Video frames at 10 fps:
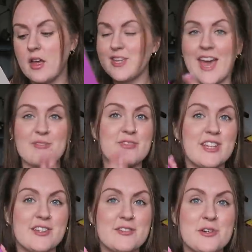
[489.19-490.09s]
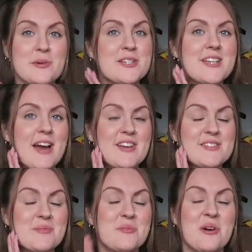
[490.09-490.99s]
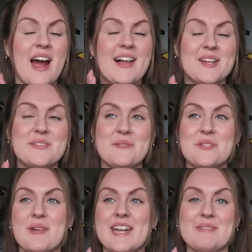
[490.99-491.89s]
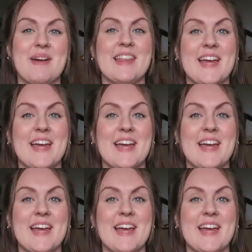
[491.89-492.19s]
So yeah, really looking forward to having some more Alice Oseman in my